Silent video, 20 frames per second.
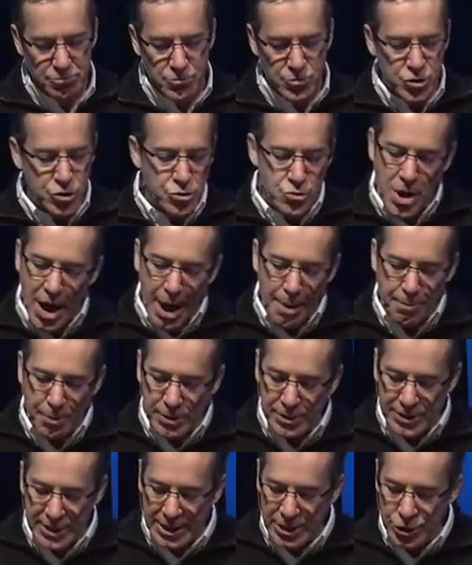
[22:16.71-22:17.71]
Do not
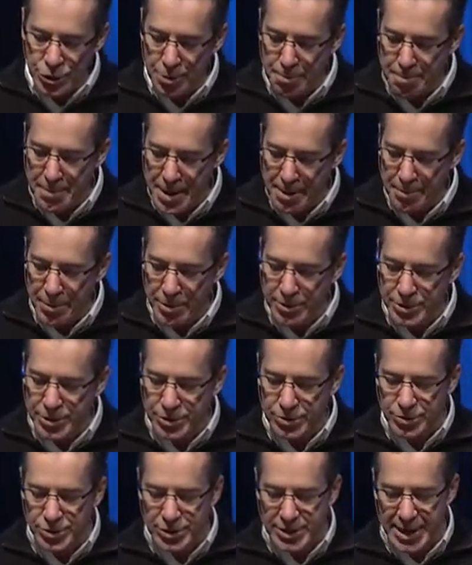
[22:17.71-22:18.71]
present your members
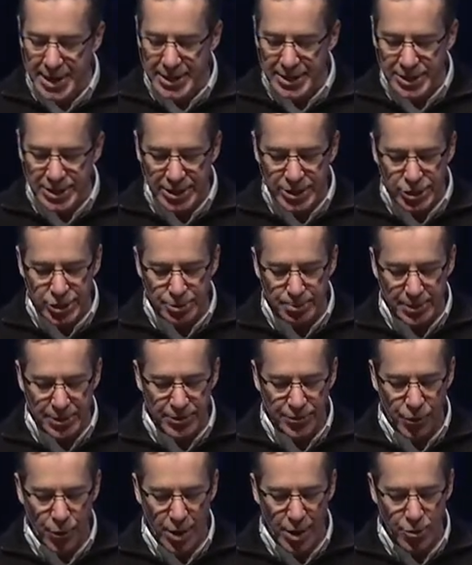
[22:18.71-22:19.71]
to sin as instruments
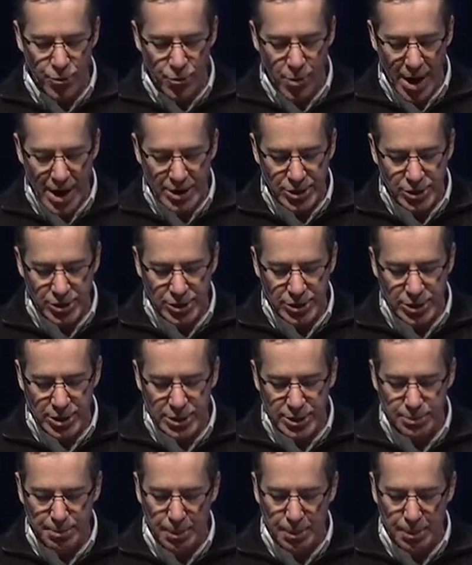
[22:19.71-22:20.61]
for unrighteousness,